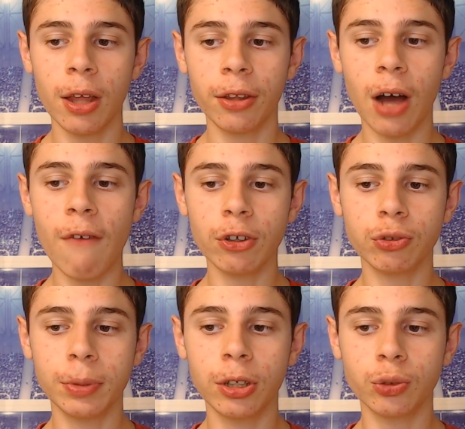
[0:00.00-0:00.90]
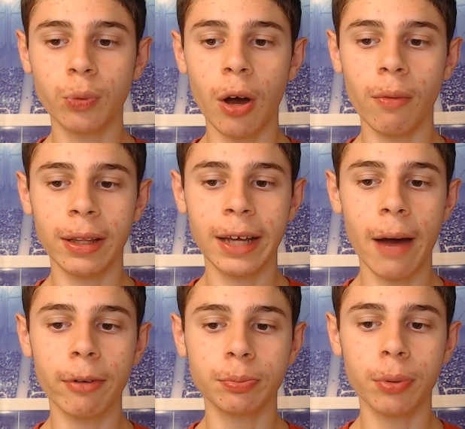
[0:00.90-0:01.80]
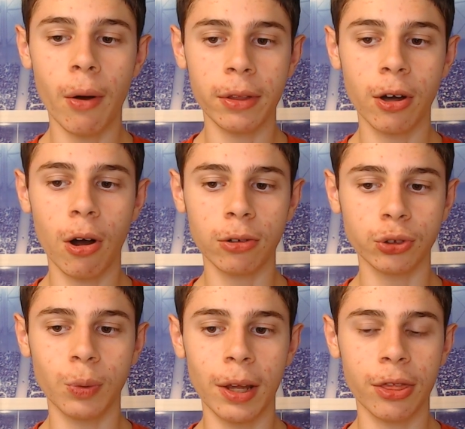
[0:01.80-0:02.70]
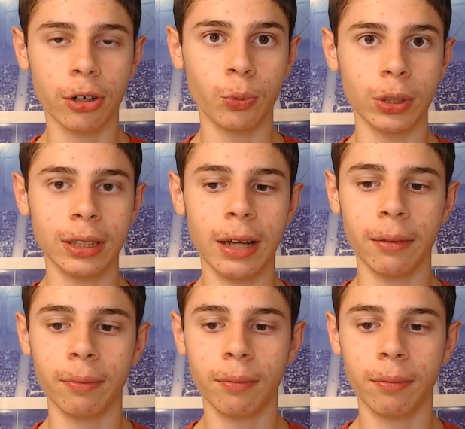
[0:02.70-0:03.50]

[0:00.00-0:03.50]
Their offense will be good as well, and the Cowboys blow out the Cardinals, winning 31-10.